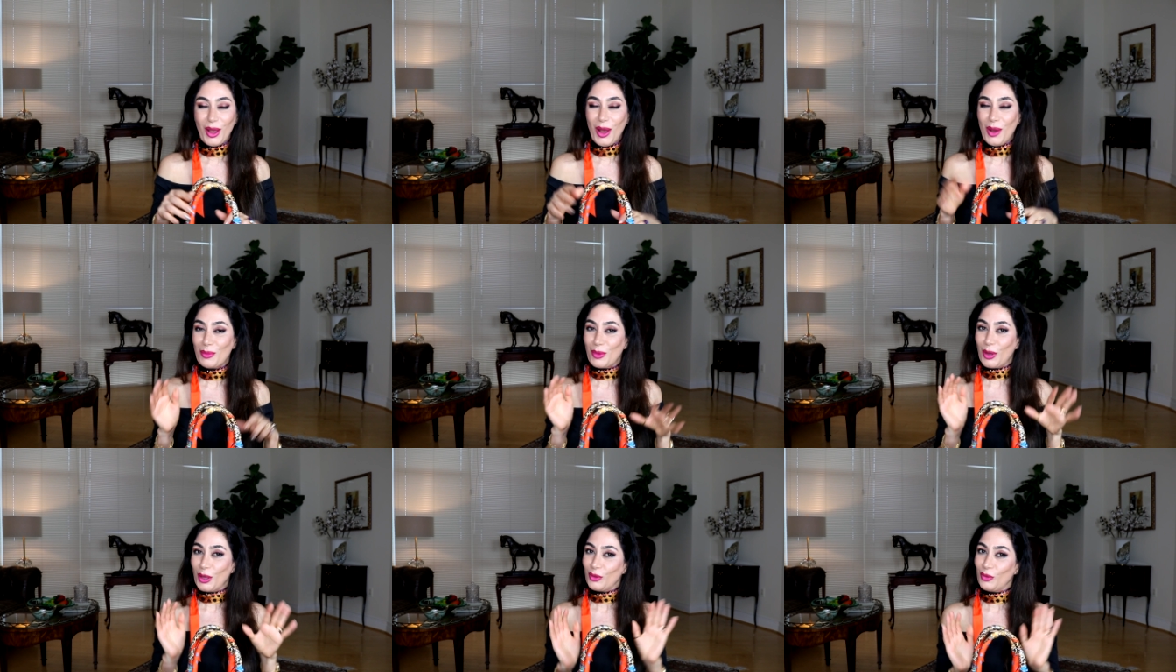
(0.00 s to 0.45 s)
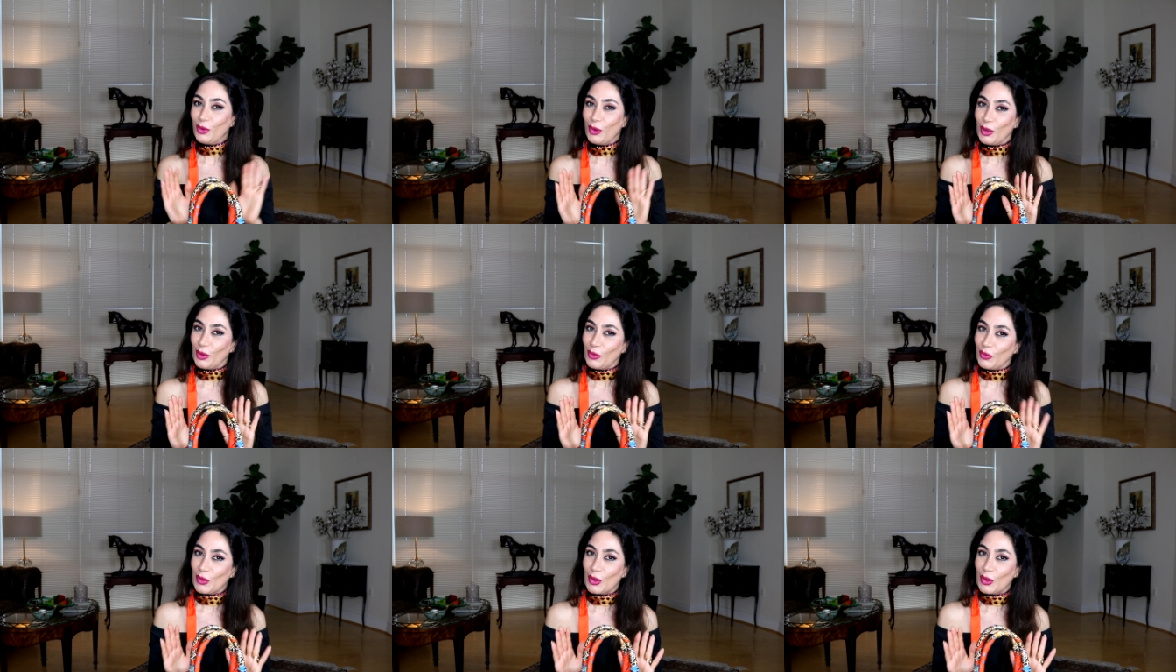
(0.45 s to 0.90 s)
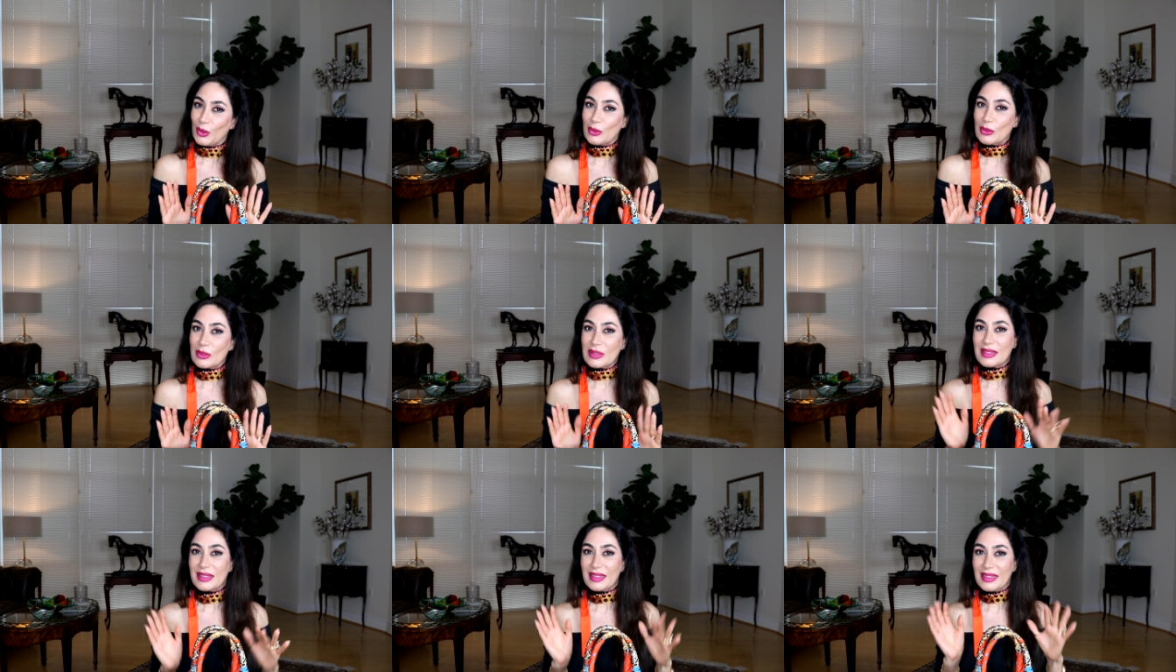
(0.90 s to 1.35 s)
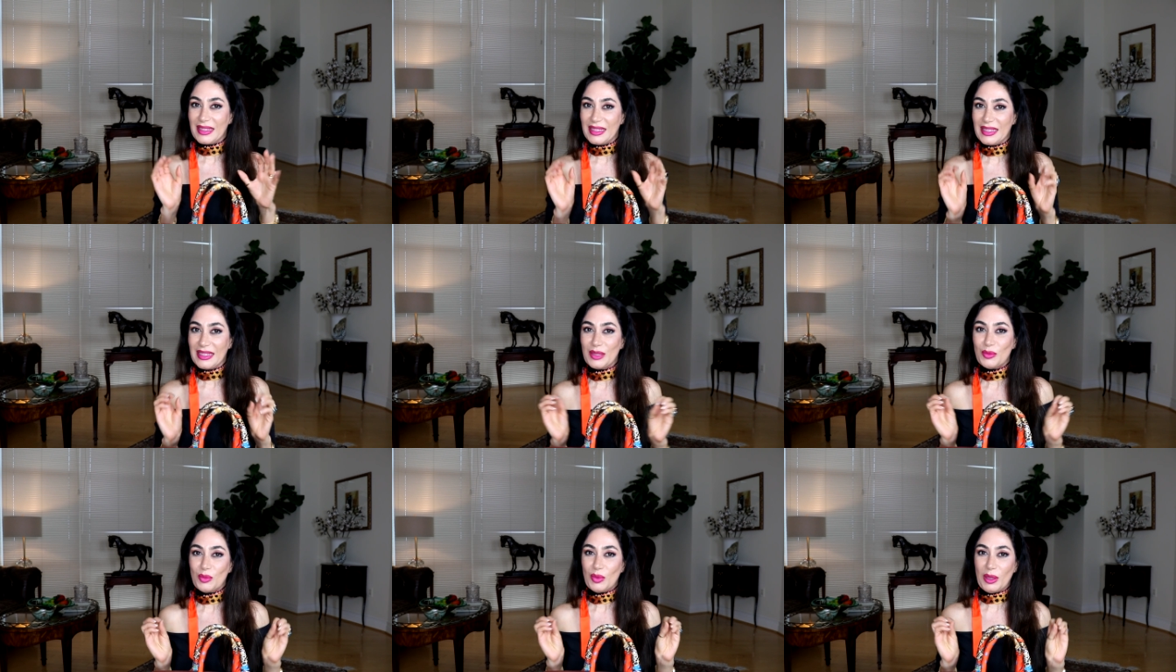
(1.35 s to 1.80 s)
I'm not one of those
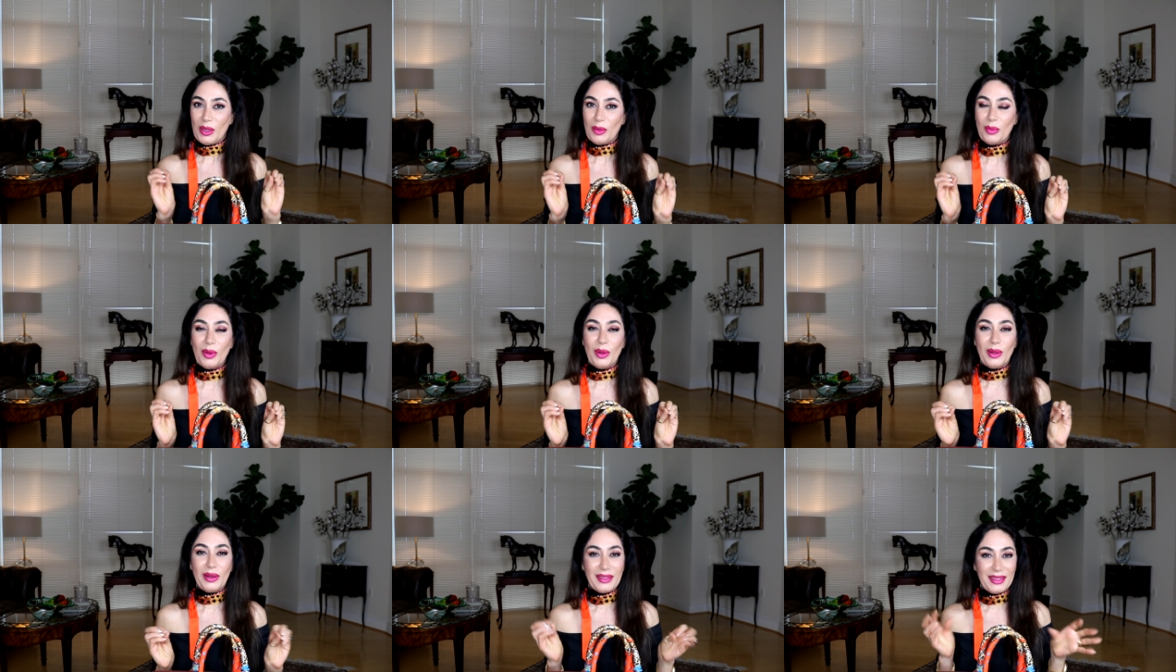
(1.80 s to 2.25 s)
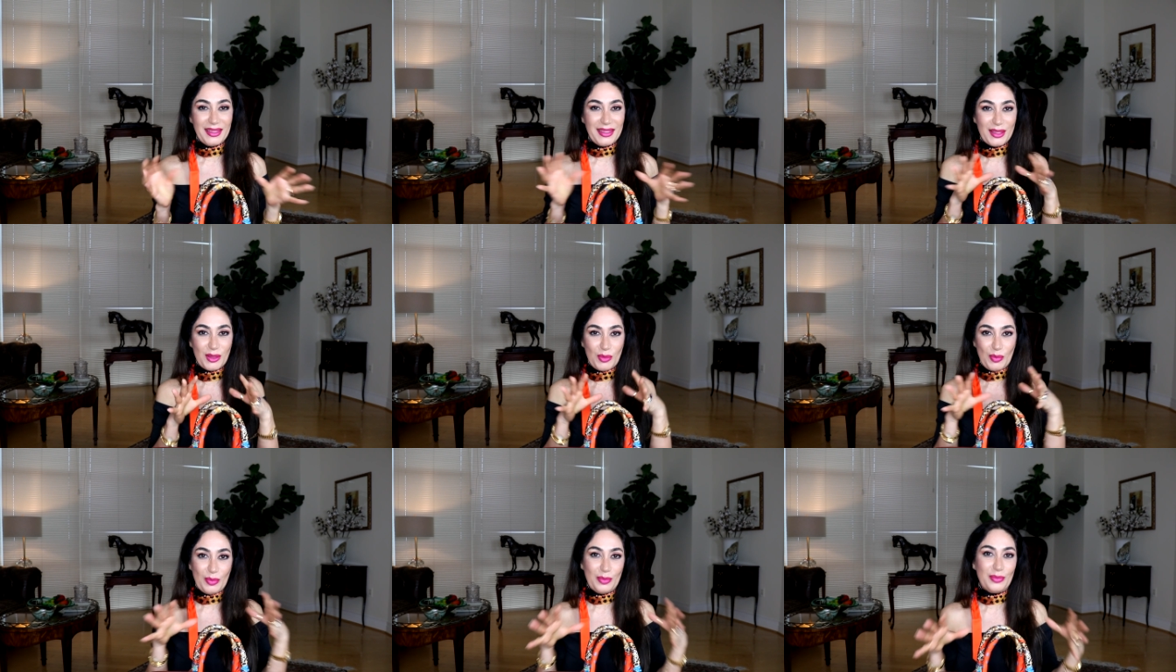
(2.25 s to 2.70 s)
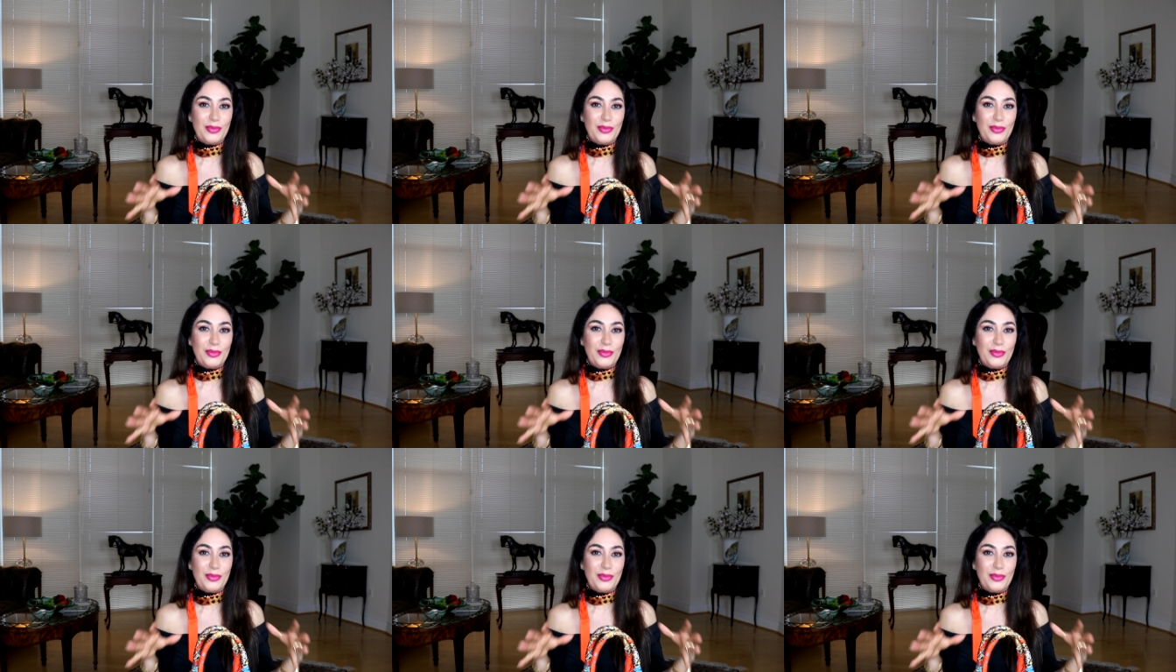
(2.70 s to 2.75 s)
neat people in their,